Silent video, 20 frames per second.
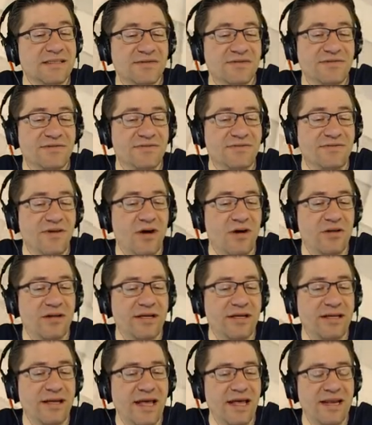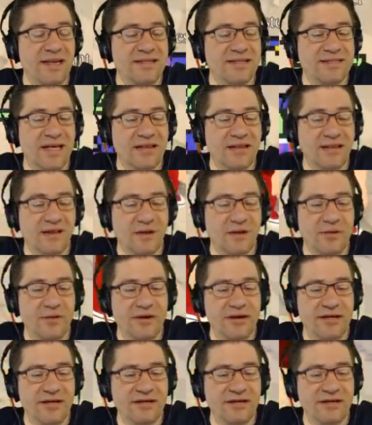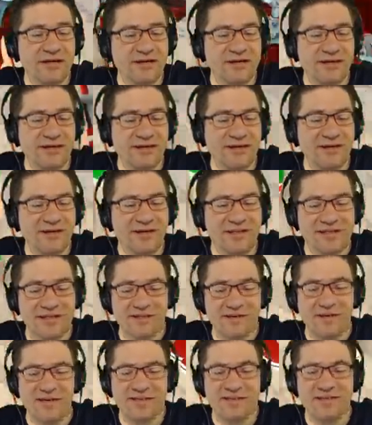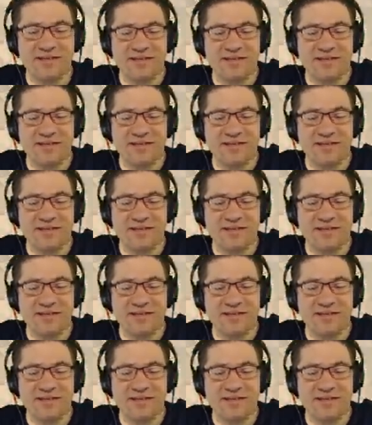falling and it's got the code on it. Is that correct?